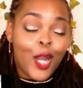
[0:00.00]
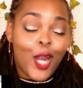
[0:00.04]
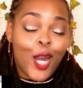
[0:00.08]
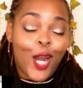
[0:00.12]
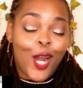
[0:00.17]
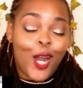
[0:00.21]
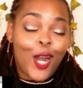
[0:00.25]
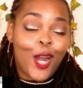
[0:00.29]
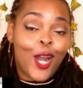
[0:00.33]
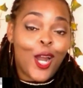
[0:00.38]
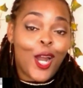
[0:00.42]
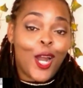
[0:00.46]

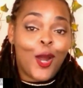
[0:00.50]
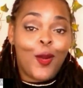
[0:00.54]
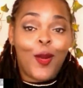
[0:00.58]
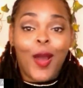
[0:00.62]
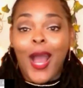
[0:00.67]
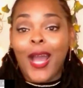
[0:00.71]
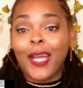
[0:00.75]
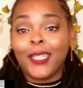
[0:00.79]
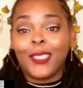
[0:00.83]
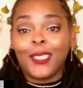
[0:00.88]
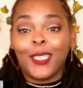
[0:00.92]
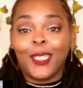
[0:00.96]
Girl,
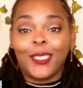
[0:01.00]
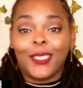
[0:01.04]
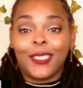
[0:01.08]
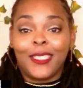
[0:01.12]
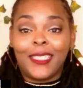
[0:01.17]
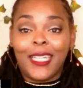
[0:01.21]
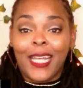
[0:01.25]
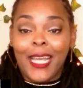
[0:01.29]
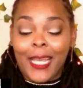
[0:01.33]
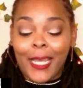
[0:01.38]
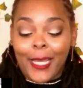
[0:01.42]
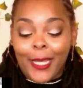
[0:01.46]
I
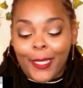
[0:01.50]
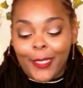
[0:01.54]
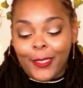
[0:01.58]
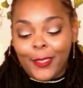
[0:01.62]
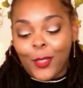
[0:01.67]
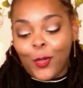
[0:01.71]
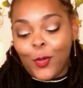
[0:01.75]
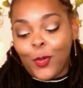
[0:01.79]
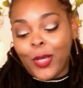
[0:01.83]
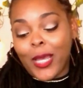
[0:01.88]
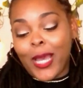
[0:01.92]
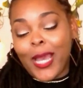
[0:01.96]
just
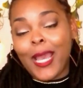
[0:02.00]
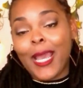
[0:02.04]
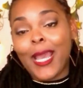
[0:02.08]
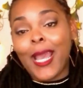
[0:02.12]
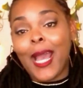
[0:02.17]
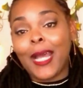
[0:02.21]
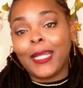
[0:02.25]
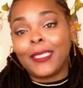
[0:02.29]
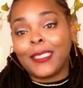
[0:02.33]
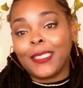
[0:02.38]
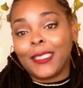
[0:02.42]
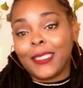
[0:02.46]
did.
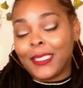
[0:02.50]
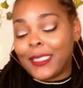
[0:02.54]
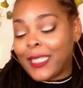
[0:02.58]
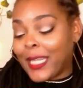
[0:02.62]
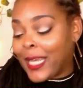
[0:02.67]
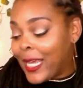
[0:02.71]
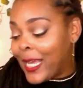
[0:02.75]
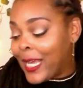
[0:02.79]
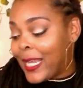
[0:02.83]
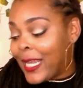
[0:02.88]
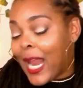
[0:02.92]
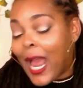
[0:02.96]
Okay, I just
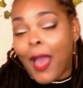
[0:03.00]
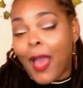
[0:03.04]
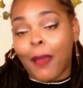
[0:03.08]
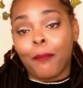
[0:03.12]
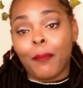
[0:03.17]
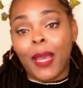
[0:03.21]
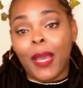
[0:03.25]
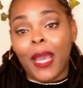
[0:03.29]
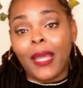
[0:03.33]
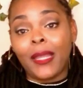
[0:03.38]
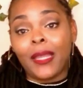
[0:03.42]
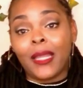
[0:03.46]
did. I
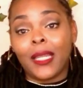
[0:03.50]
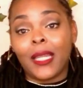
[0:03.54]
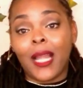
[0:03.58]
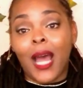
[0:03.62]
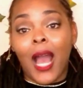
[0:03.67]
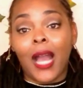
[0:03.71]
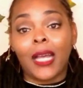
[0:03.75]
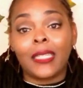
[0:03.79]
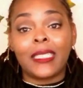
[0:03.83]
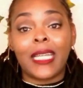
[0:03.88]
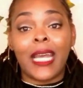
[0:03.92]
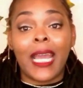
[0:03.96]
made the
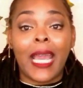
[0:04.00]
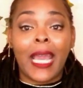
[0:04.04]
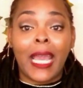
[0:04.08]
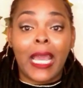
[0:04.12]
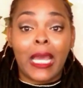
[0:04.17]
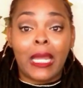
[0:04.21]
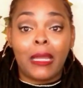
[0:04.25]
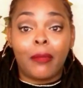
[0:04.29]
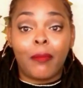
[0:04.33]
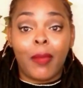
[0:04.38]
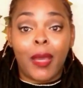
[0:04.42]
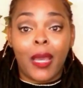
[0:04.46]
locks
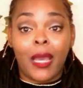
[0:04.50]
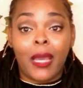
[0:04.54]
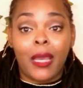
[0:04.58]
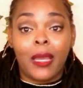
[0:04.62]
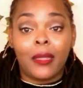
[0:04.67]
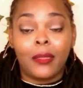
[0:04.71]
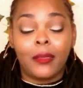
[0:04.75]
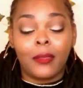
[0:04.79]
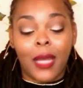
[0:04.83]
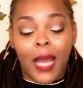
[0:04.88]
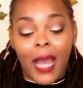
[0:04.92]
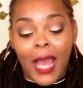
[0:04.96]

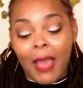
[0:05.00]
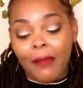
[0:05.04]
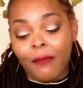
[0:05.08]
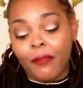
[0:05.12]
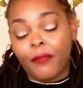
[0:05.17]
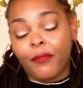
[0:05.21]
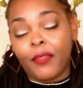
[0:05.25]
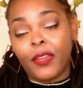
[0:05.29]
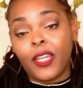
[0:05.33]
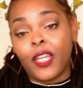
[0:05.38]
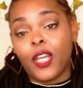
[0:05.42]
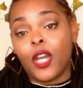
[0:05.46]
handmade. I have
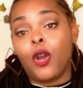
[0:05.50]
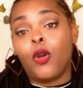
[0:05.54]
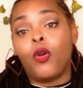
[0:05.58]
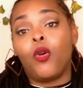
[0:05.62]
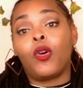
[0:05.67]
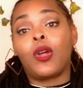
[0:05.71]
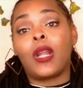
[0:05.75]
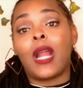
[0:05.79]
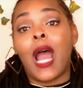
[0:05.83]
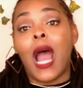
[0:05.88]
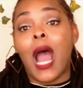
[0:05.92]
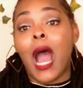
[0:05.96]
a video
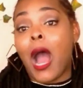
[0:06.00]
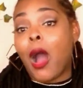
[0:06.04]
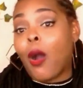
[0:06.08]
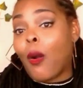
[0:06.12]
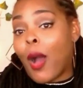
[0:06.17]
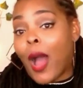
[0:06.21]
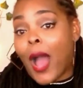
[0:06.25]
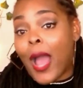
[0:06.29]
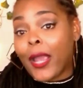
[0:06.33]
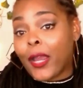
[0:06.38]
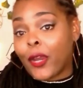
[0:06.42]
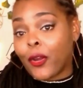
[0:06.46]
on how
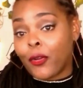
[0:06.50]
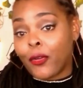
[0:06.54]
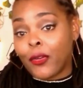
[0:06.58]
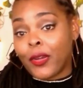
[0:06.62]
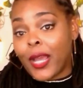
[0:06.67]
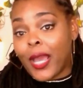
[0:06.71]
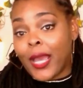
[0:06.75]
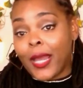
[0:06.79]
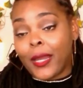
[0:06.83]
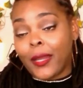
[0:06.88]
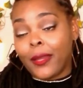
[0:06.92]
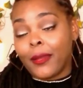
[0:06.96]
I
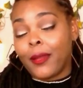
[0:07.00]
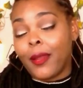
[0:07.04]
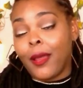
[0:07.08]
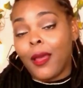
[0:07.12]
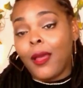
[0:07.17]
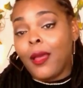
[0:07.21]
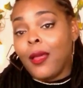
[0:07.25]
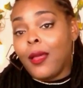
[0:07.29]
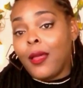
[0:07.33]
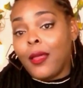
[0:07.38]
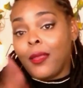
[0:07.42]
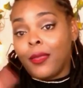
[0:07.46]
created
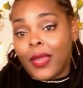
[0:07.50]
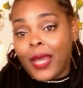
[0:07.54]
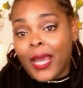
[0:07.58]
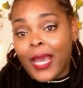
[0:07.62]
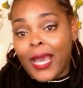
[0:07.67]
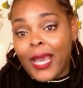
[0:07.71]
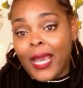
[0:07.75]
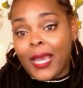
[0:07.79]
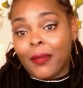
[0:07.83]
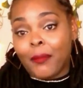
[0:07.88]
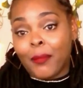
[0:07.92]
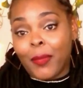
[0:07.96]
the
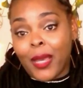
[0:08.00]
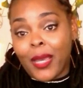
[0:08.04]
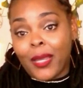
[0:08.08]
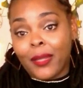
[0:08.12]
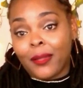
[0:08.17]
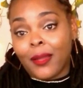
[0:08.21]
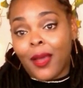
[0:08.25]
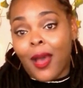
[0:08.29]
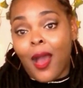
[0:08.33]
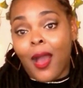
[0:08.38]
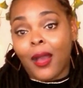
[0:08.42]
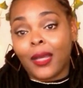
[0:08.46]

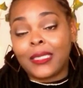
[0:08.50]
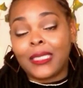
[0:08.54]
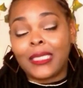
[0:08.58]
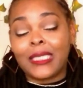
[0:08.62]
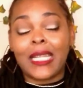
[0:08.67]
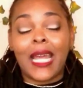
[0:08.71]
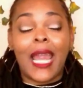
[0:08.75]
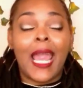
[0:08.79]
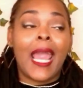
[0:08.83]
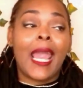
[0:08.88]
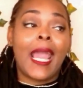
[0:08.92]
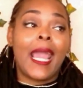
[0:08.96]
handmade
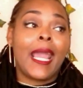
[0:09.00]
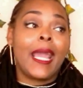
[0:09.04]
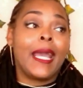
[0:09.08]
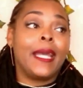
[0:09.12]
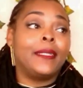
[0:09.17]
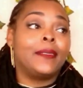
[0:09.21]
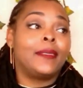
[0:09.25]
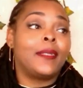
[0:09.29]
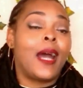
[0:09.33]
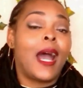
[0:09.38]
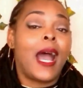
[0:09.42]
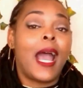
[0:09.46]
locks.
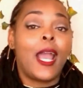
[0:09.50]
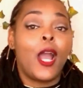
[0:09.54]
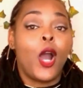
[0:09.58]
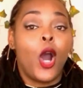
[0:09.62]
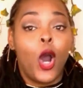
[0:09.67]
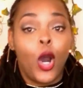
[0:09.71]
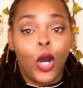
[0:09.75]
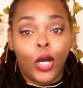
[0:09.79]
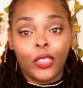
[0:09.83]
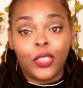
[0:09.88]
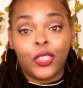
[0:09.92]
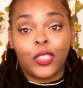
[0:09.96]
And I
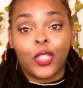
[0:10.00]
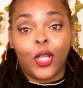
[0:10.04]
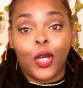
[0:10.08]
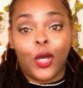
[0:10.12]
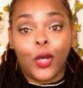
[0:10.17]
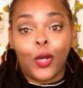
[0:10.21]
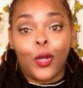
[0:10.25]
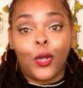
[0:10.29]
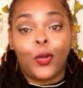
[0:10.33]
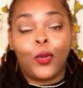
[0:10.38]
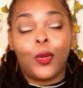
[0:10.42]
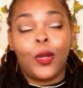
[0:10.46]

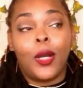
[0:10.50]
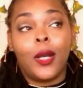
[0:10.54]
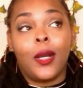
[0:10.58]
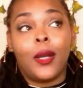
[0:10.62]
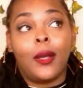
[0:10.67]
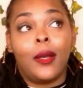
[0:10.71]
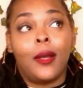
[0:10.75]
also,